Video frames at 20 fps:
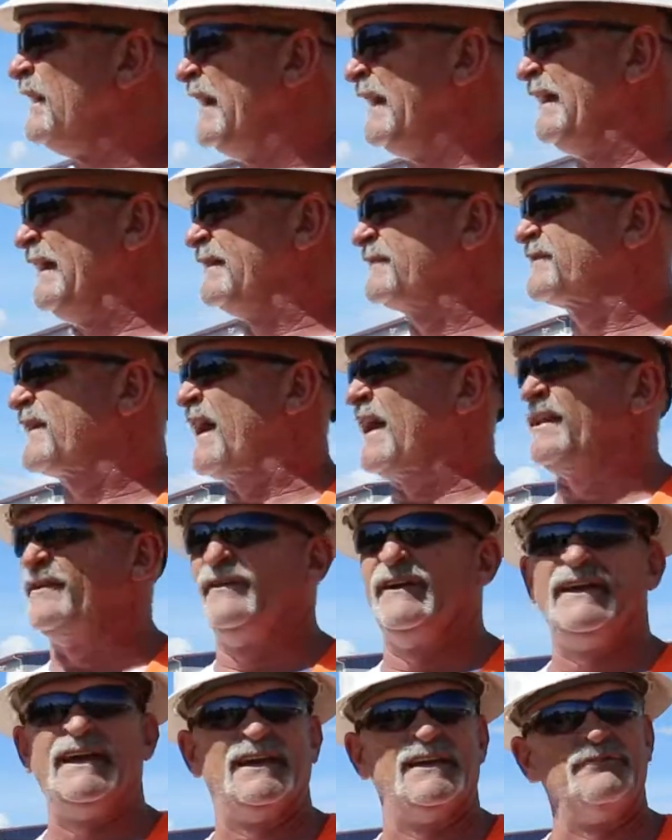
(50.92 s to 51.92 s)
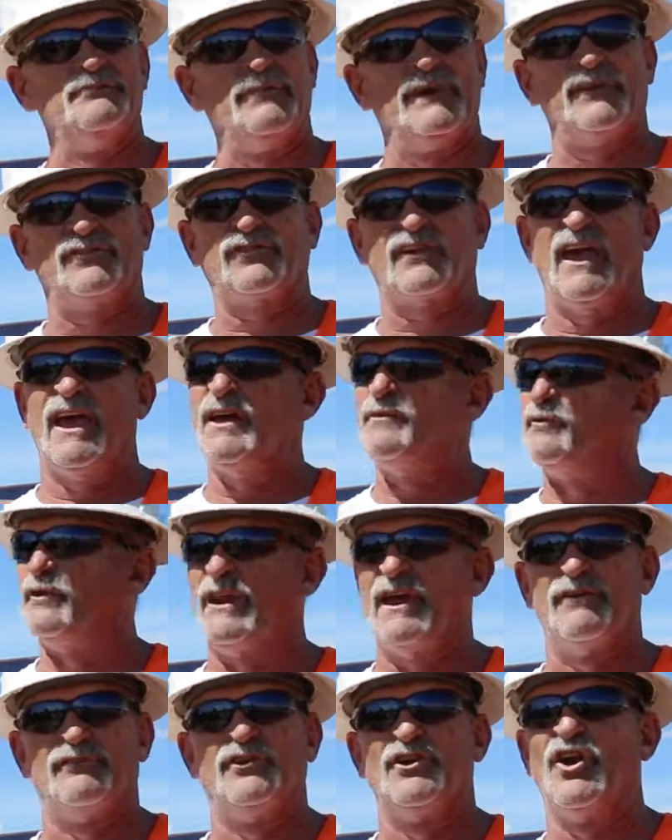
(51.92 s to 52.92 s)
It's kind of a hit and miss game. We
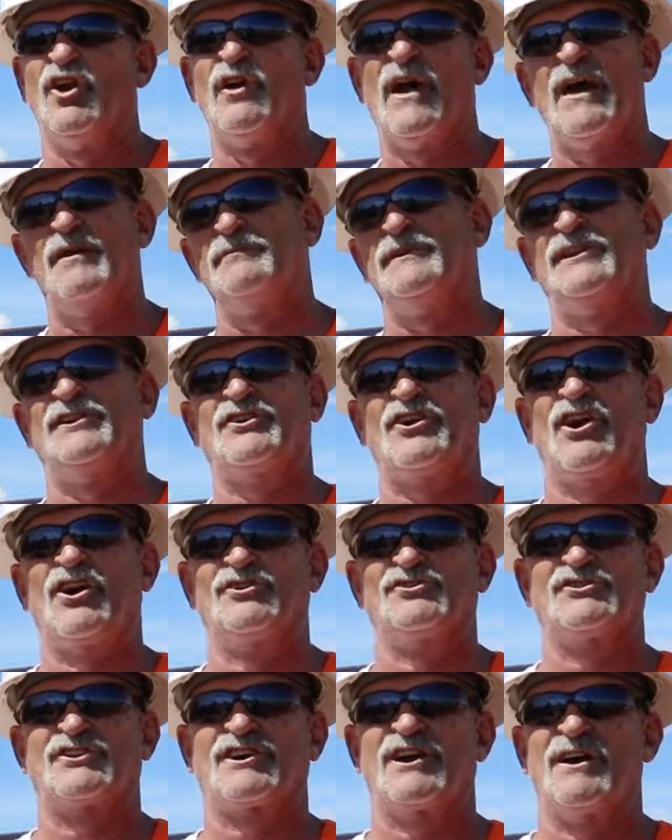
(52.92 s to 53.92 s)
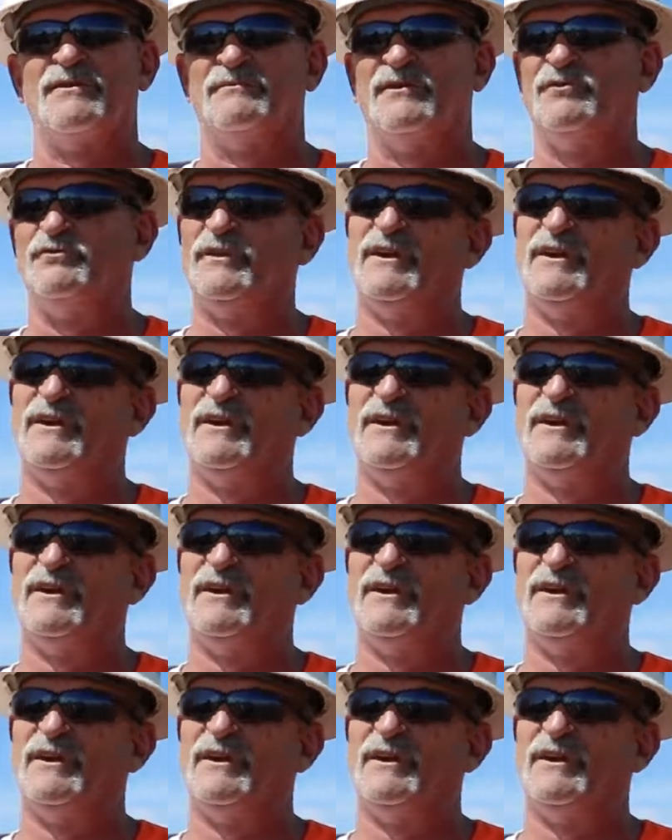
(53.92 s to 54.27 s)
never know how many cars are coming.